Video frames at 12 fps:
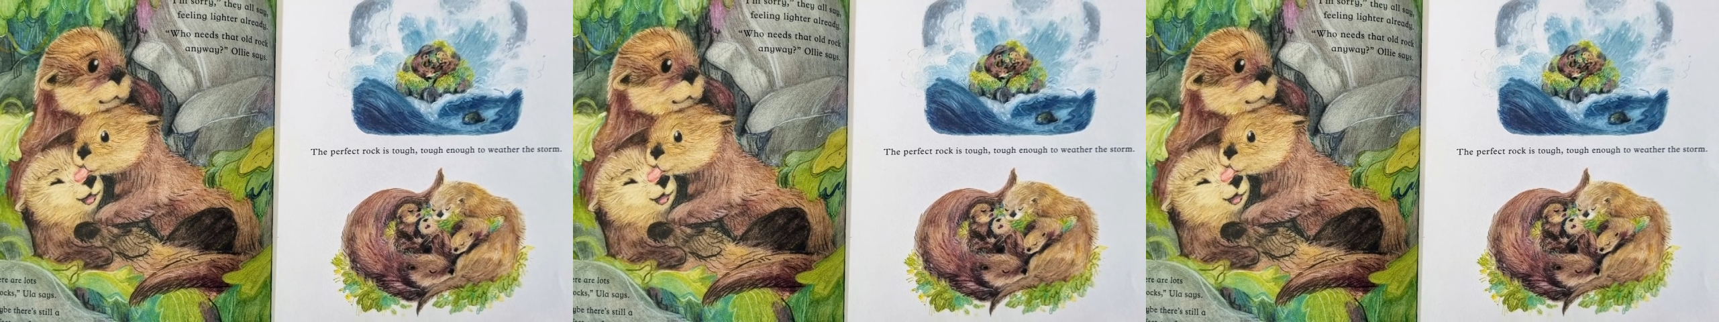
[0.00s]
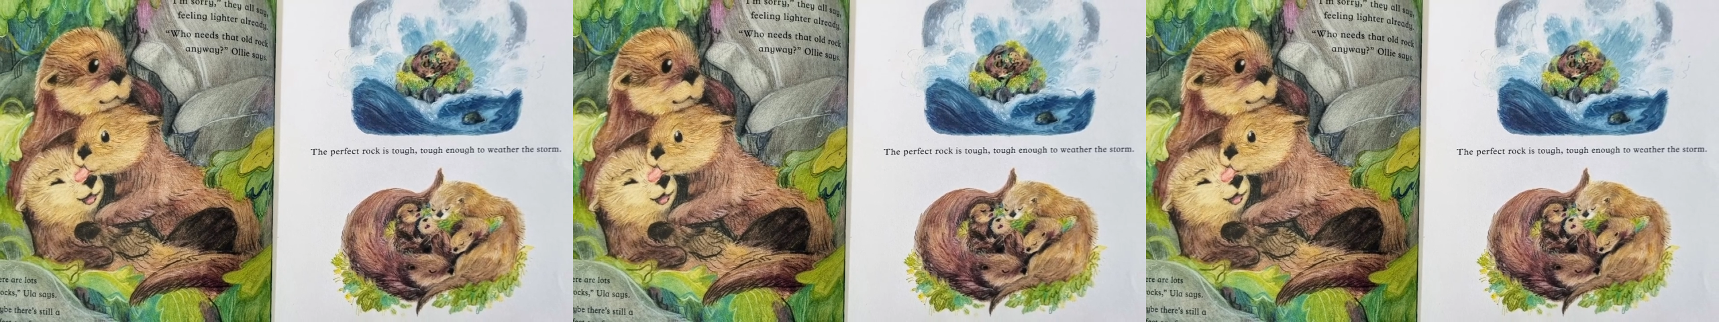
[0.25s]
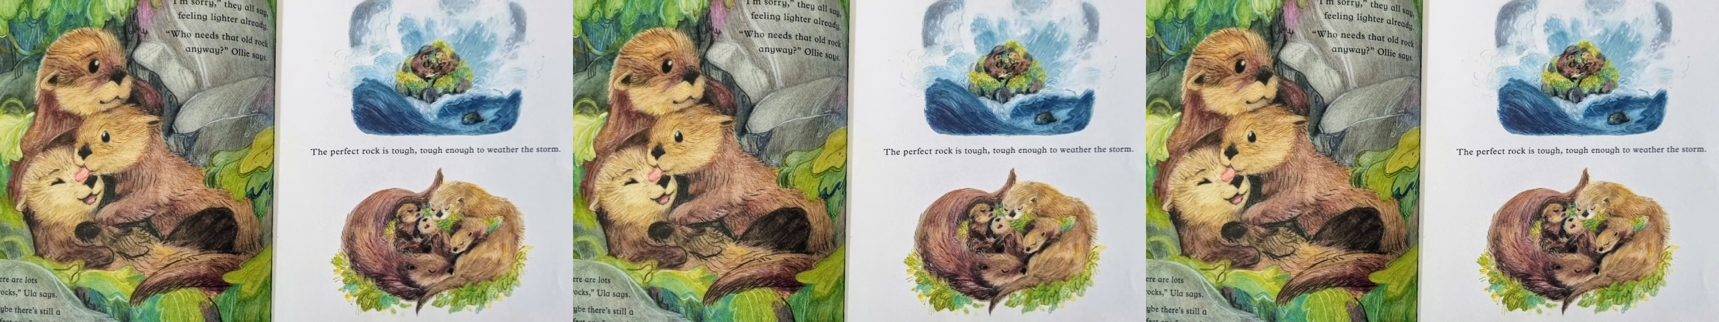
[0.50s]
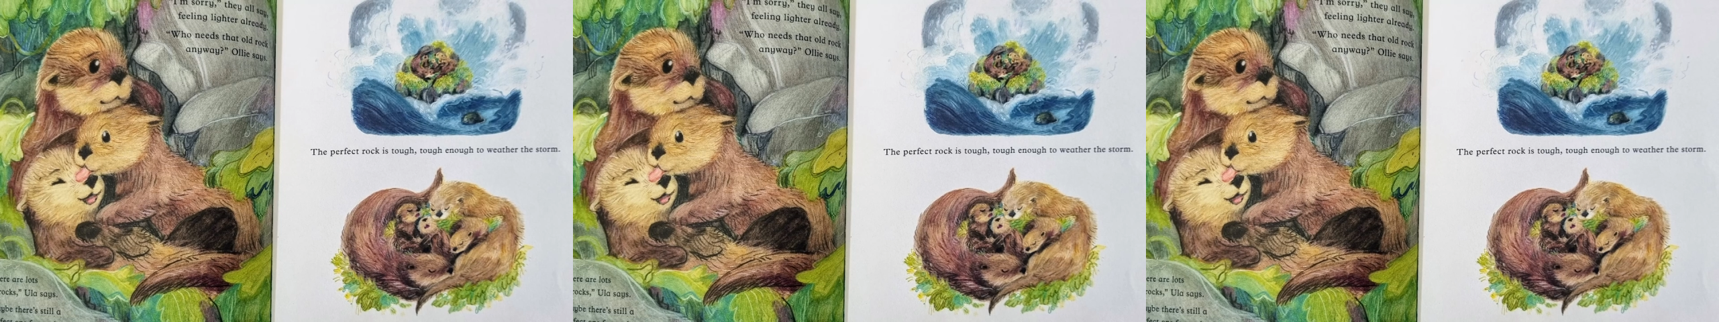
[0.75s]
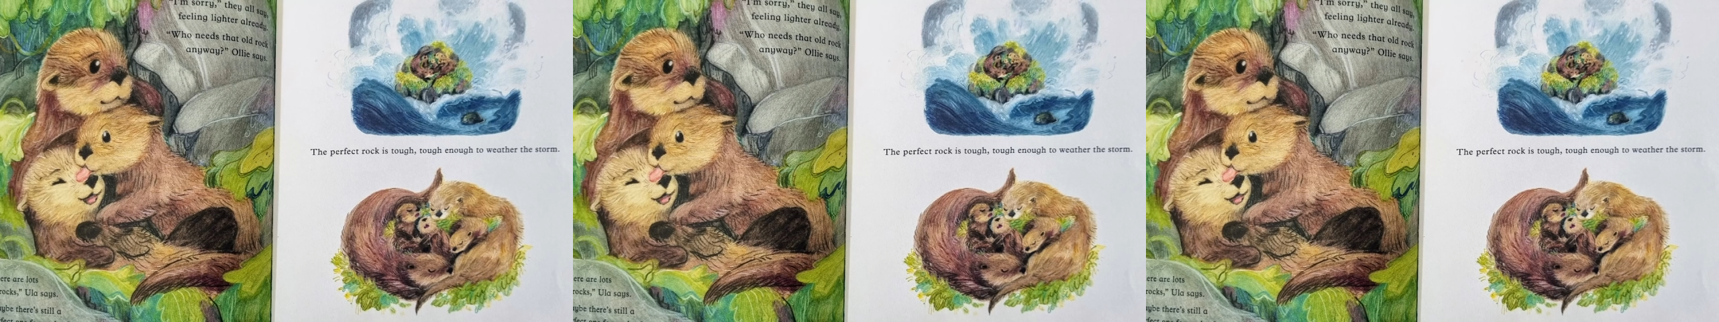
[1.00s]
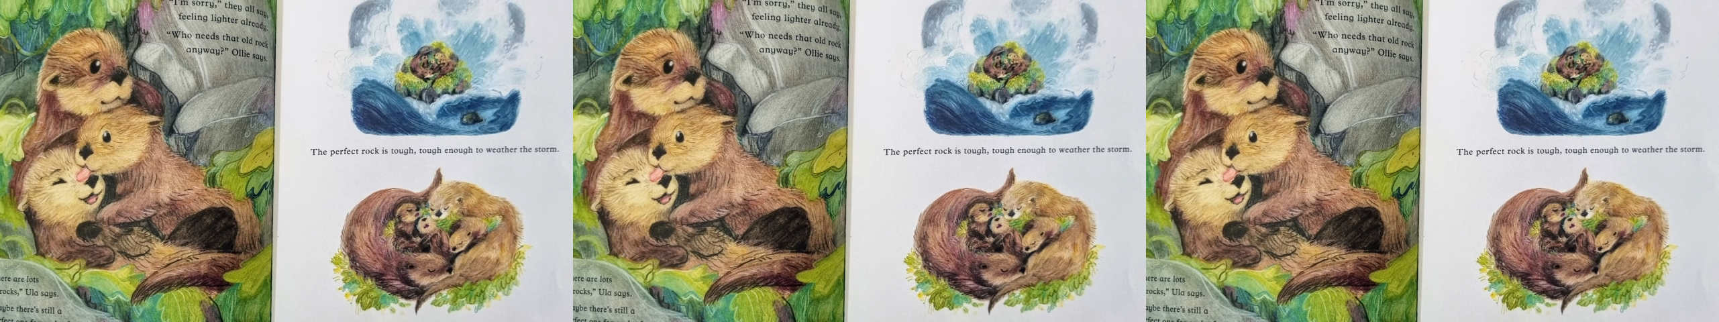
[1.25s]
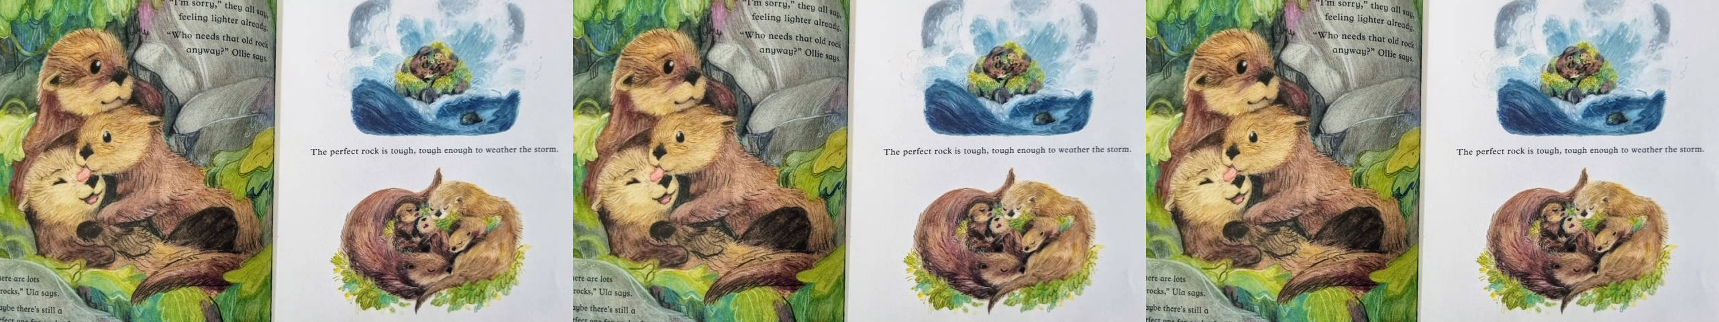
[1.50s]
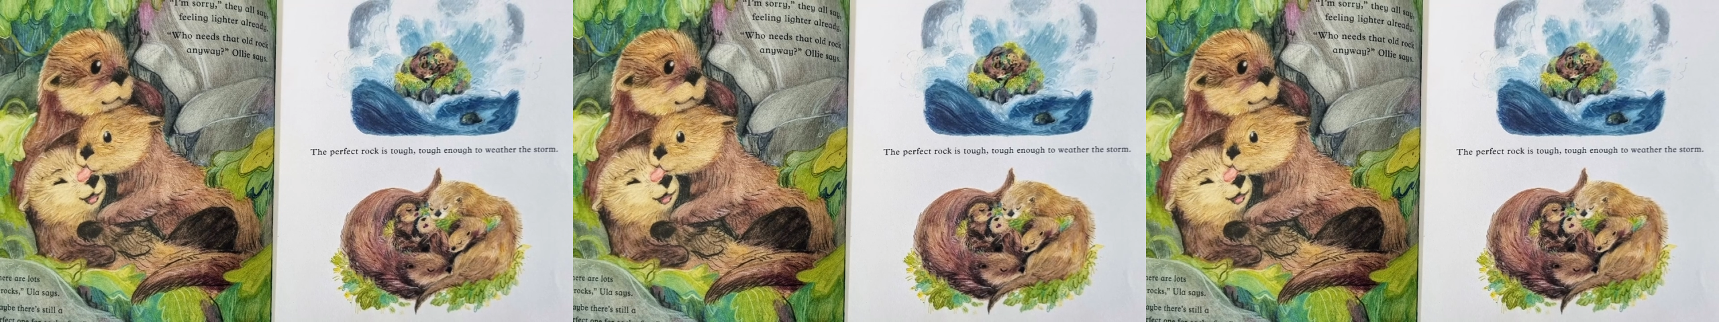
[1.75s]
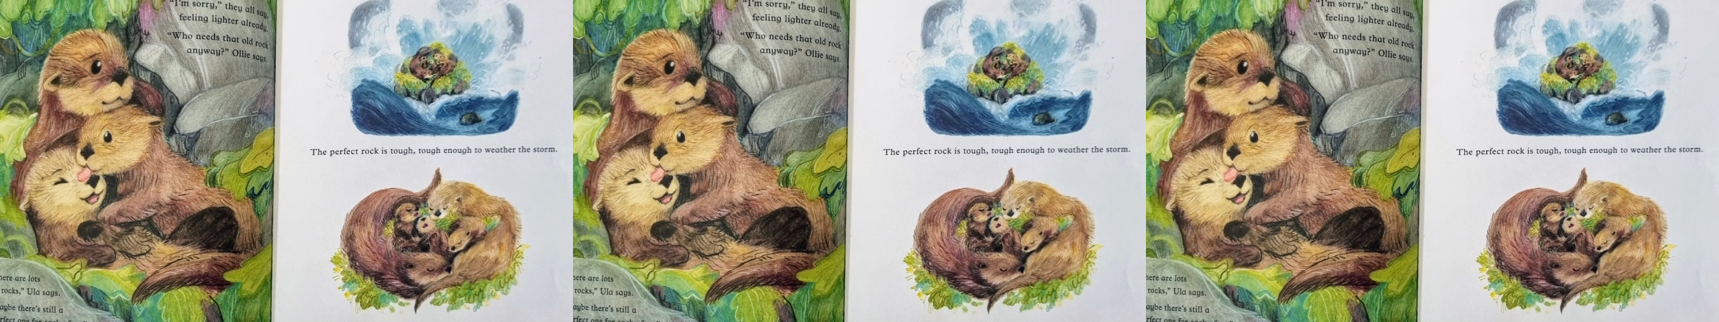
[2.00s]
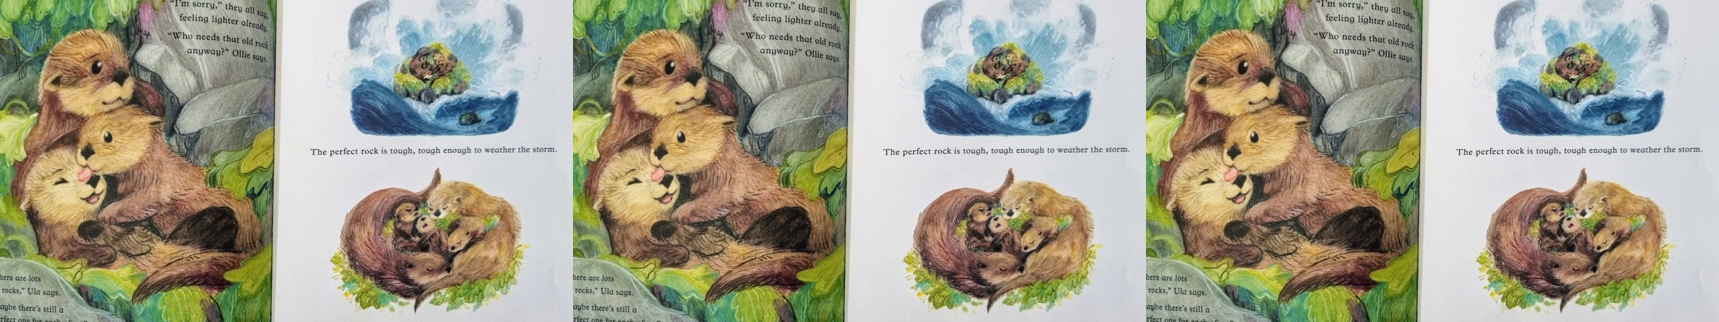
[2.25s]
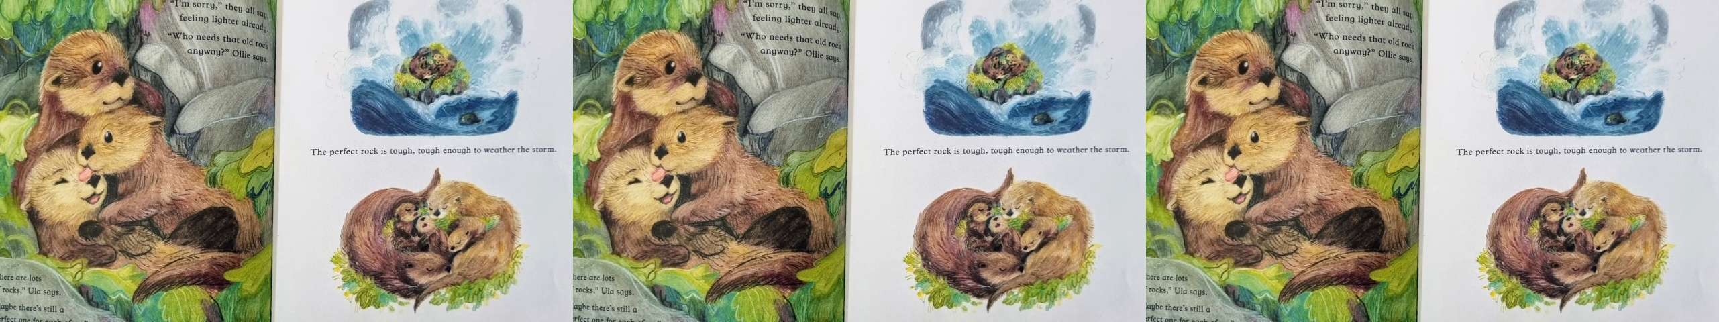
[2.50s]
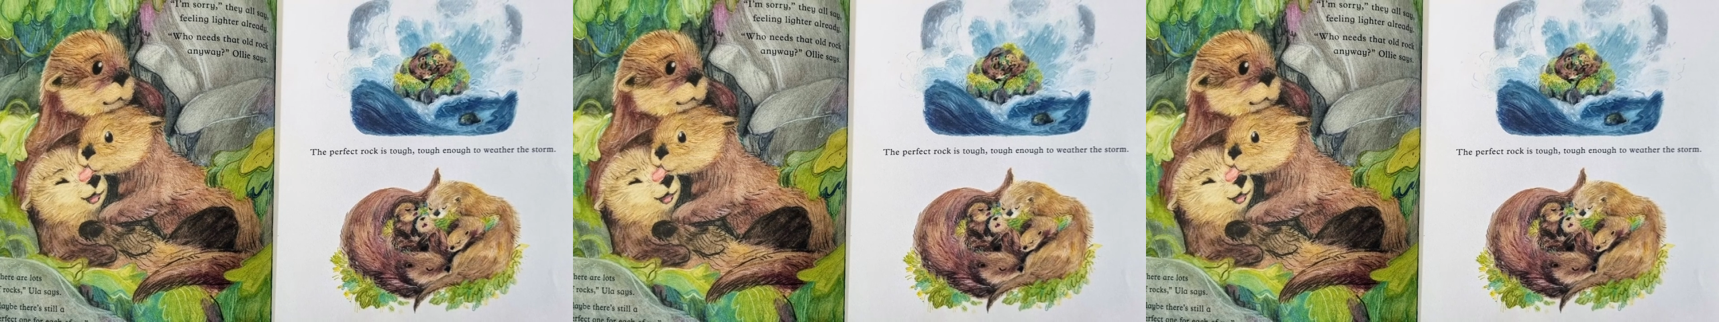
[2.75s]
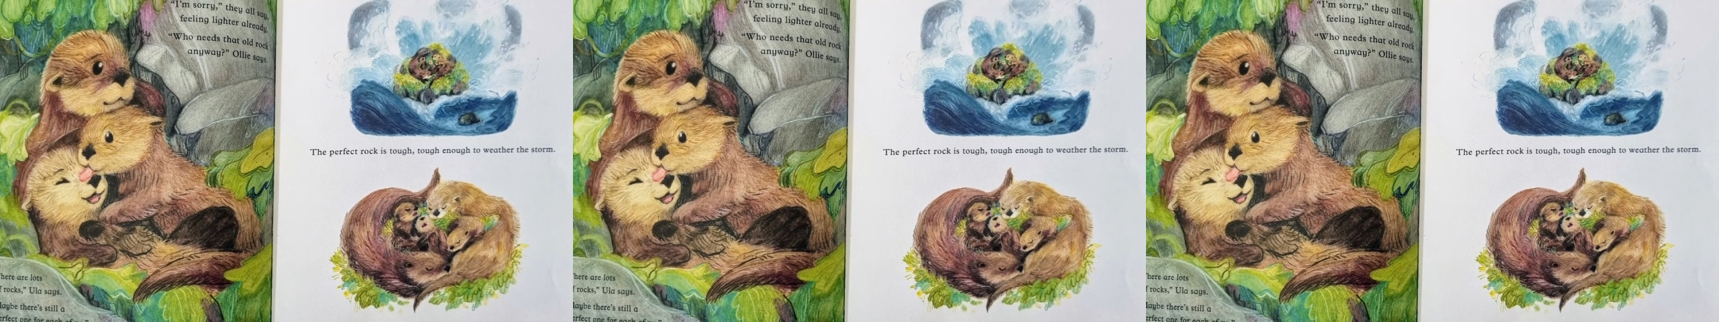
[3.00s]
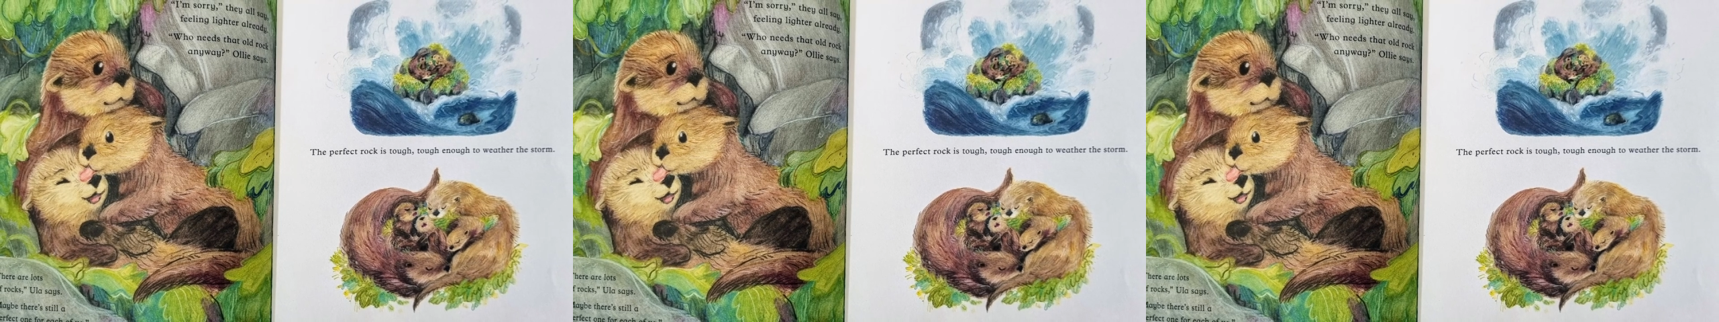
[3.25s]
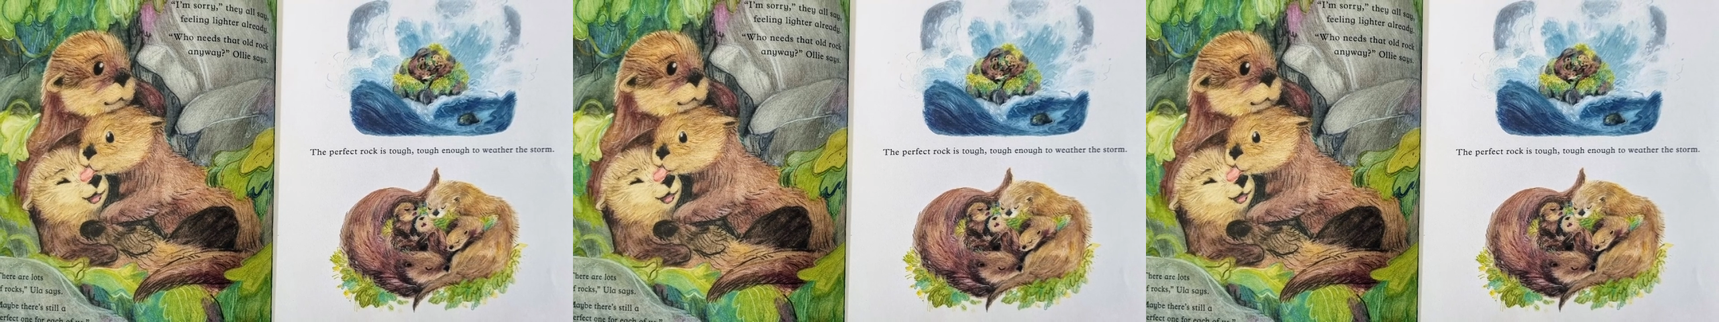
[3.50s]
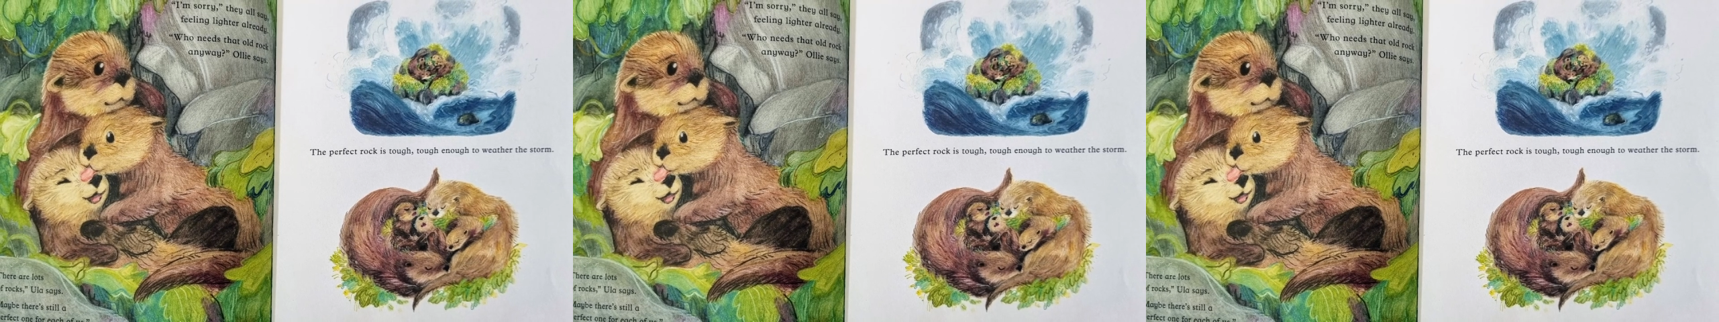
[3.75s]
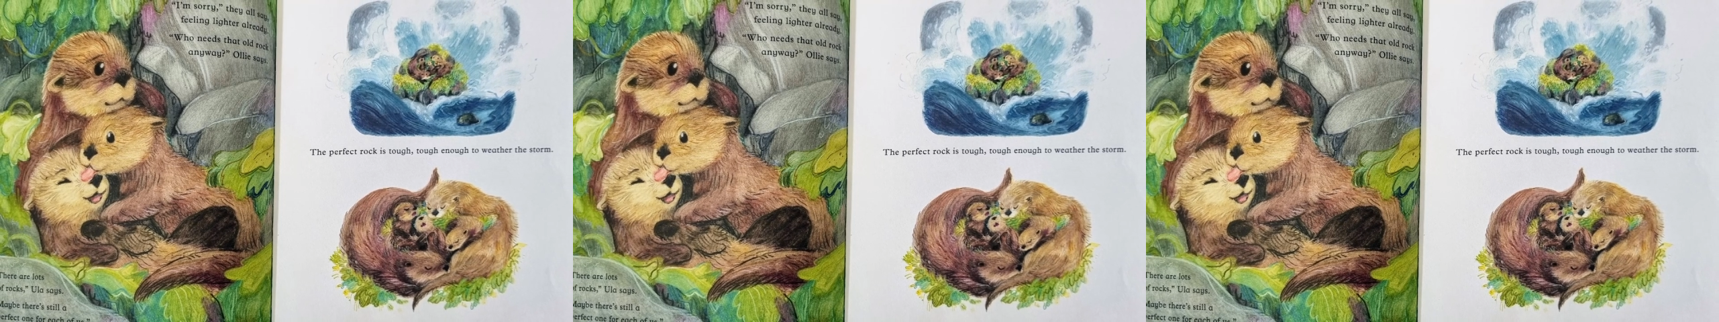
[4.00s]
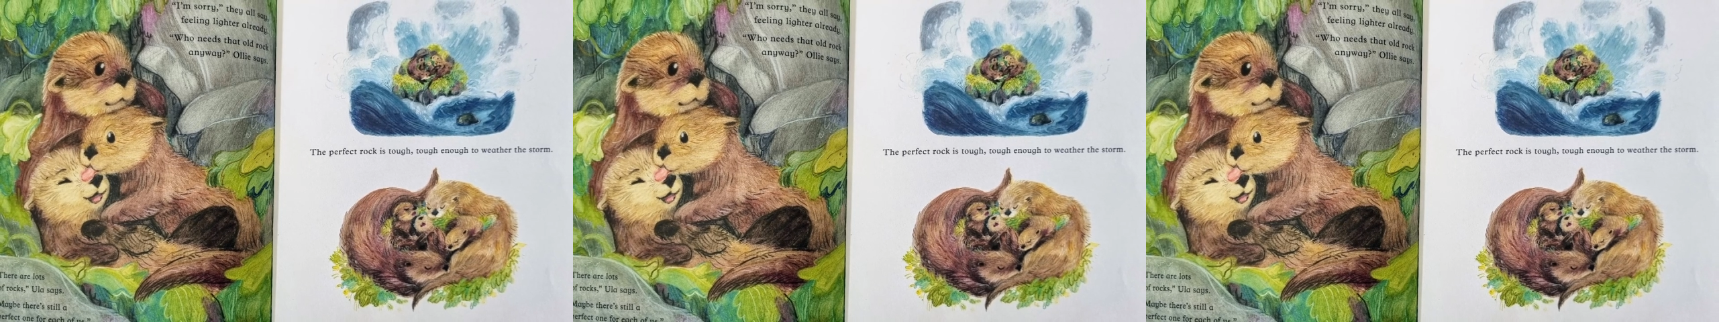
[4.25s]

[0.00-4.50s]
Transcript: [unreadable: no face in view]